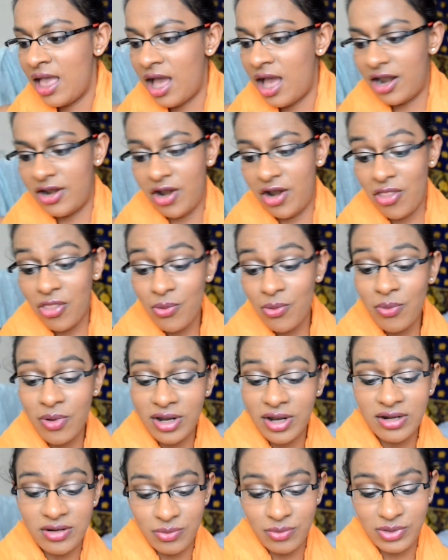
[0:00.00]
Another
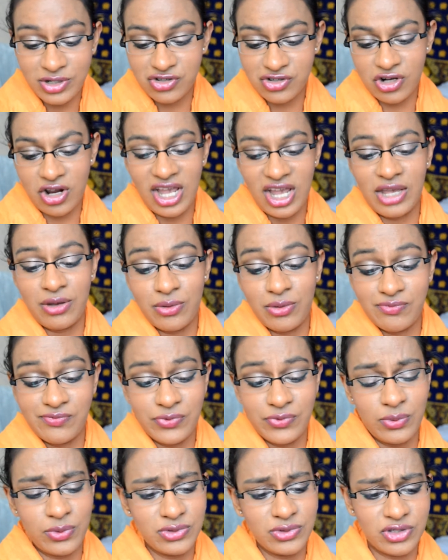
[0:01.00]
one which
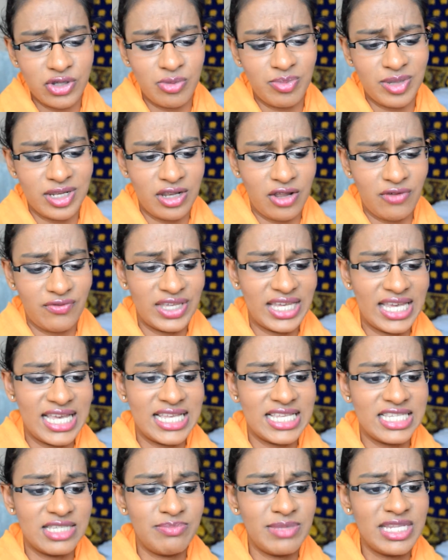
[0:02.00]
I've also been loving
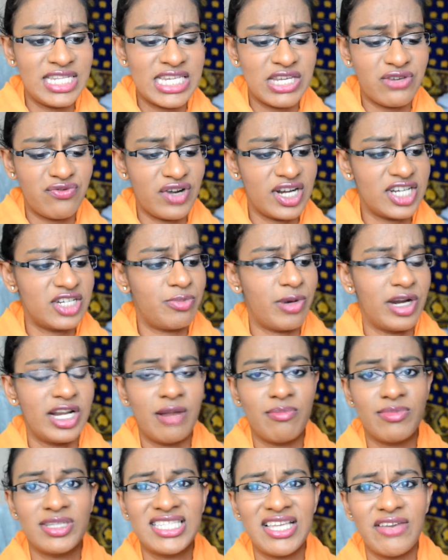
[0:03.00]
is Minty Fresh by
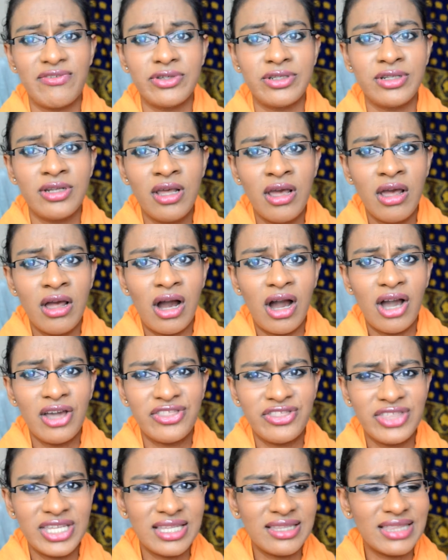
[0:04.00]
No. 7. I
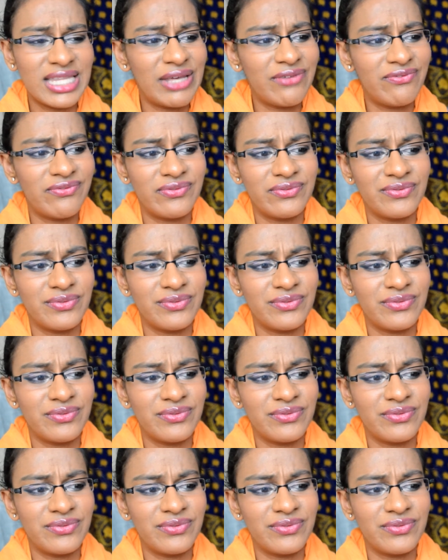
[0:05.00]
think they've